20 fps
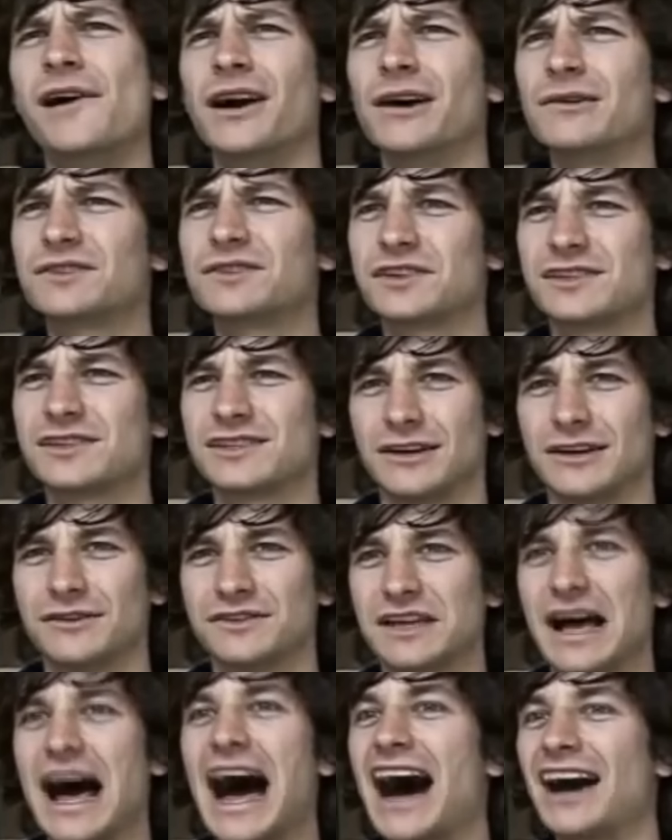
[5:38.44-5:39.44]
It was
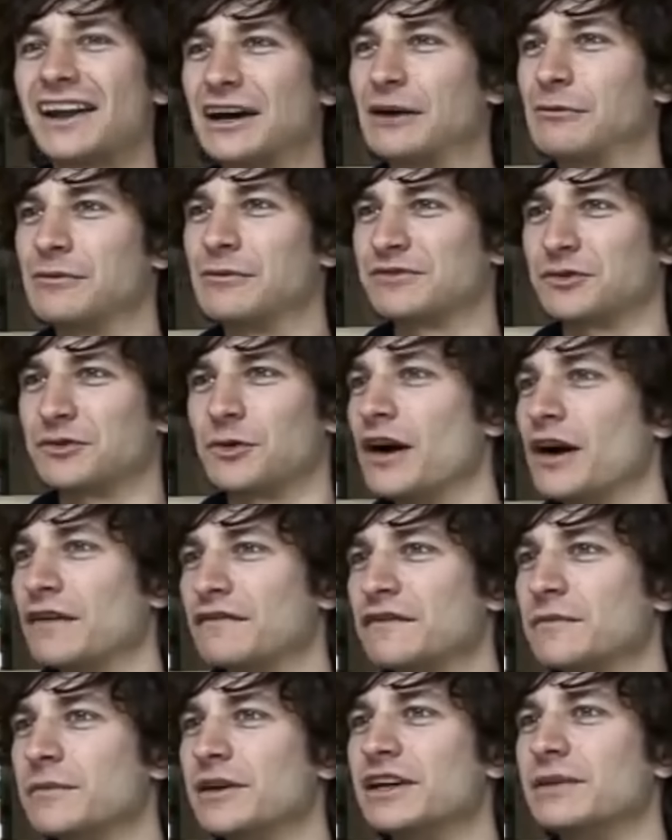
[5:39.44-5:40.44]
a hard album to write
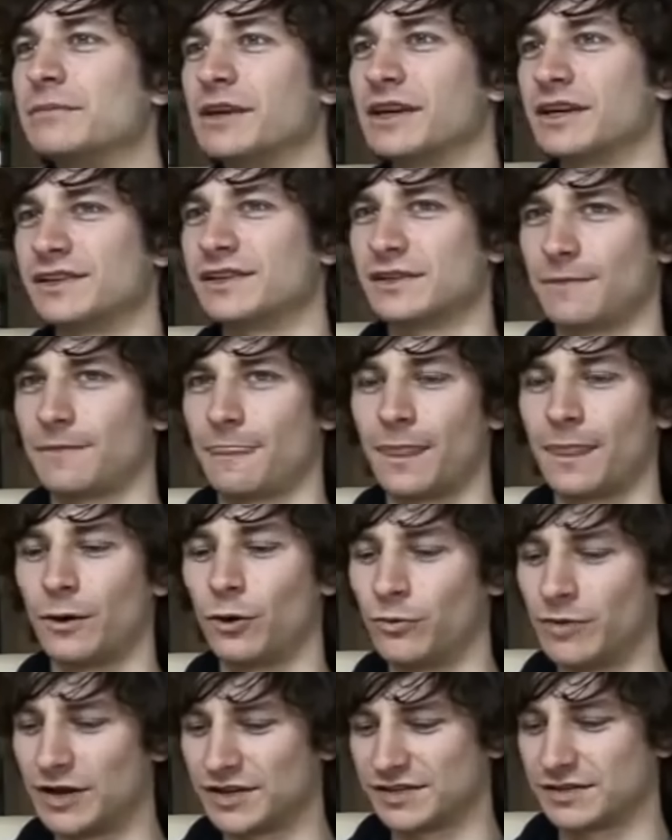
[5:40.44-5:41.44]
for me because
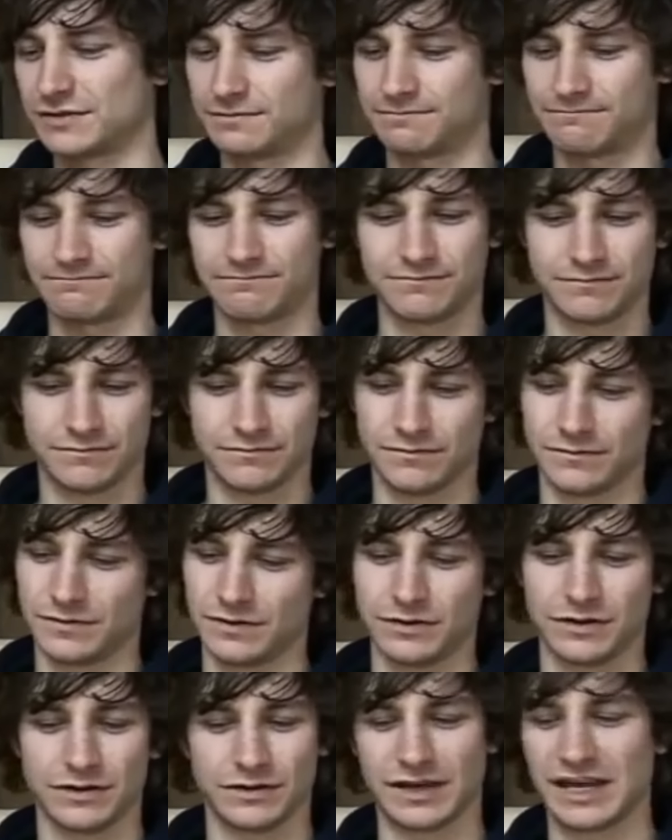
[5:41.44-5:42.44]
almost
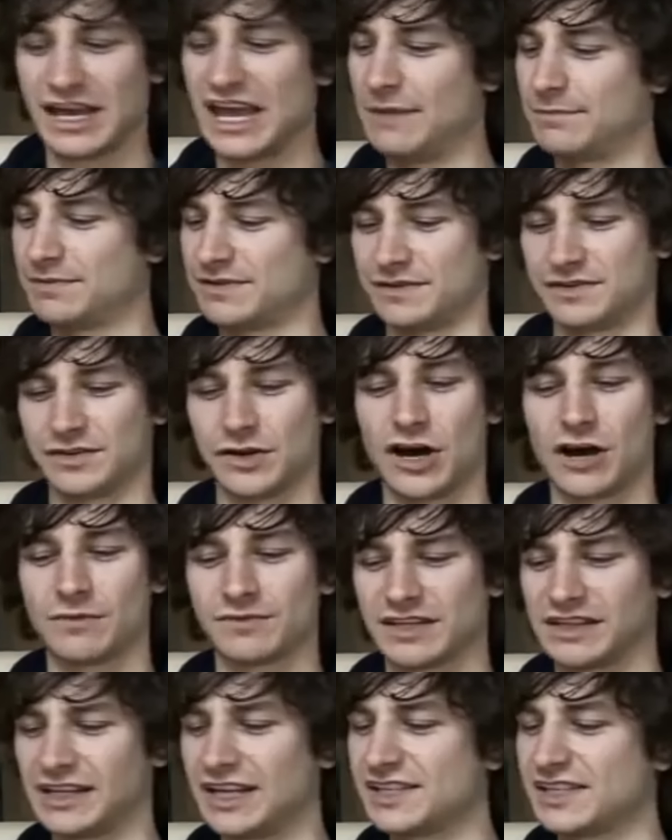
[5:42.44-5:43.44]
heaps of times,
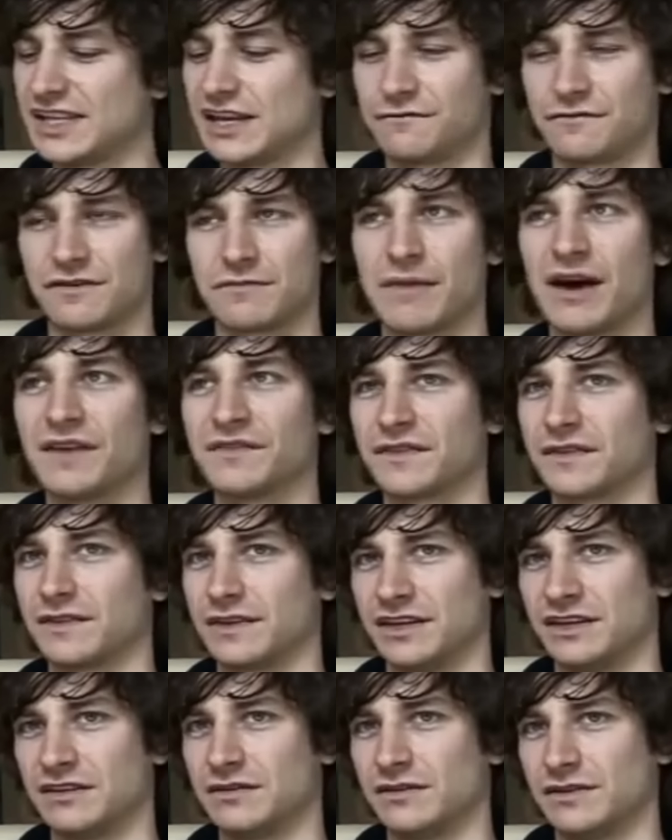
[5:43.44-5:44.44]
at least every month
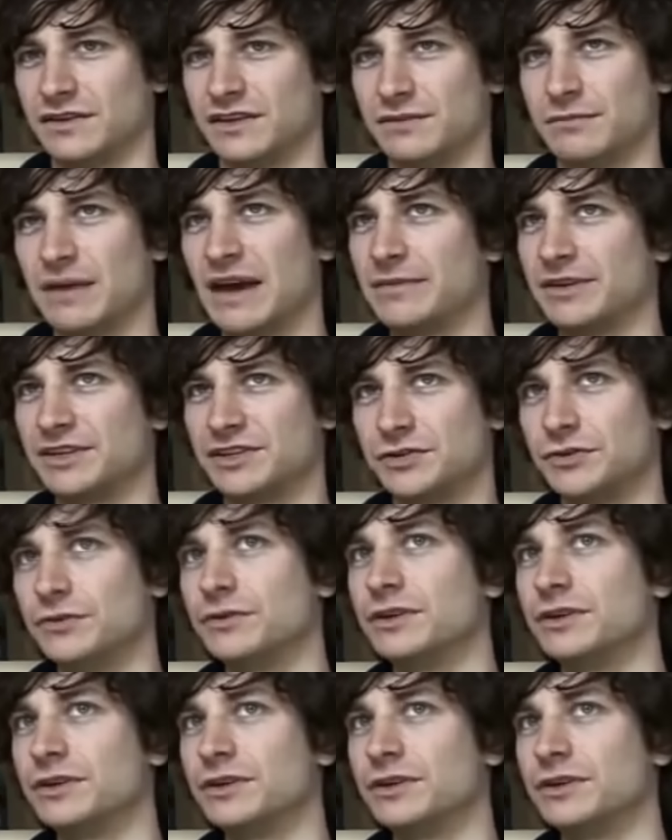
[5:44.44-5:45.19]
in the maybe 2